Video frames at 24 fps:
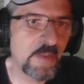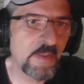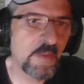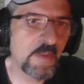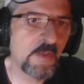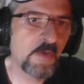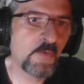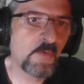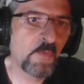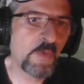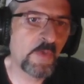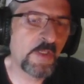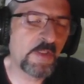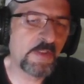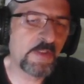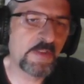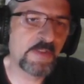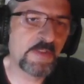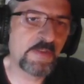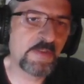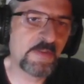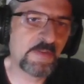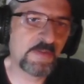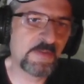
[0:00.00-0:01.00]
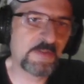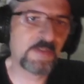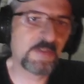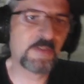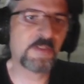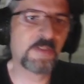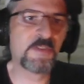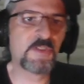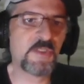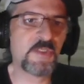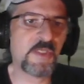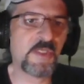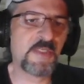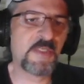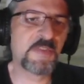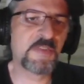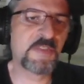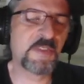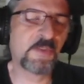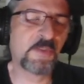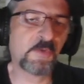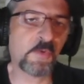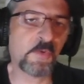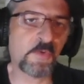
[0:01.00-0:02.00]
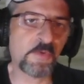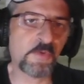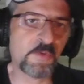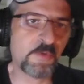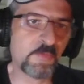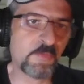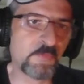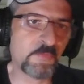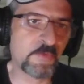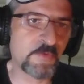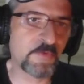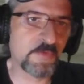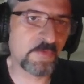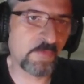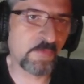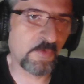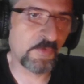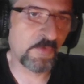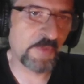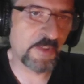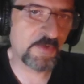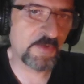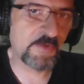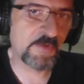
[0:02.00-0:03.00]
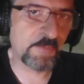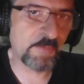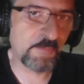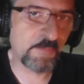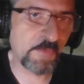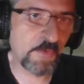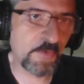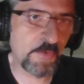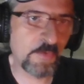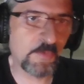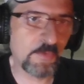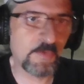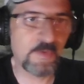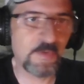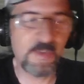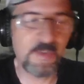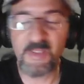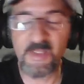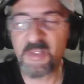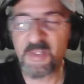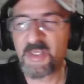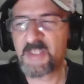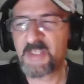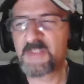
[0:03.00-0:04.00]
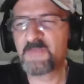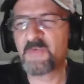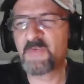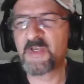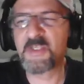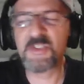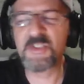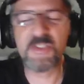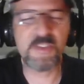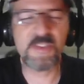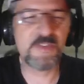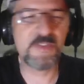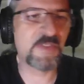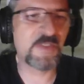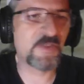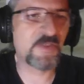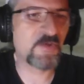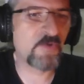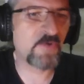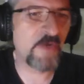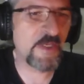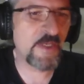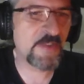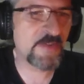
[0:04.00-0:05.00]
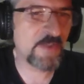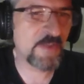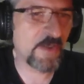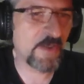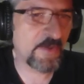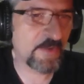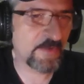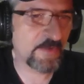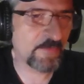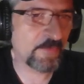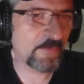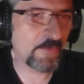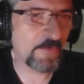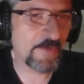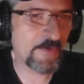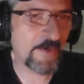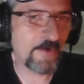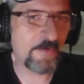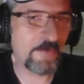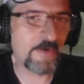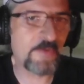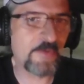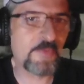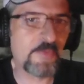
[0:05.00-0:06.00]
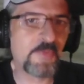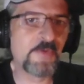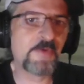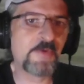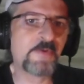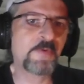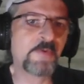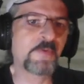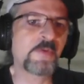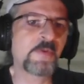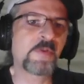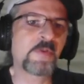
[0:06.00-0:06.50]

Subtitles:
Well, she has Zeal Order, first of all, not deploy. That's why she is a great target for Caranthier.